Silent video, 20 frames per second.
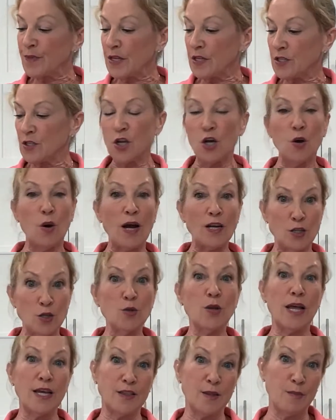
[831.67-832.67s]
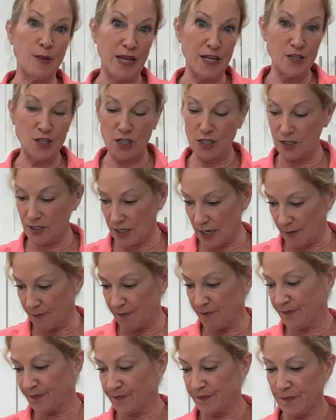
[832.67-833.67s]
So I do like the blanching
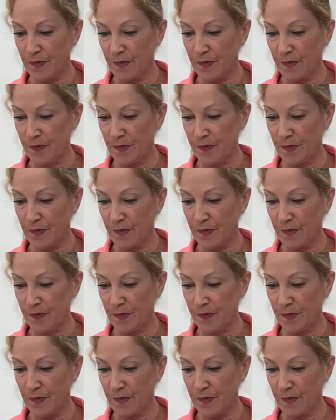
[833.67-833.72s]
step.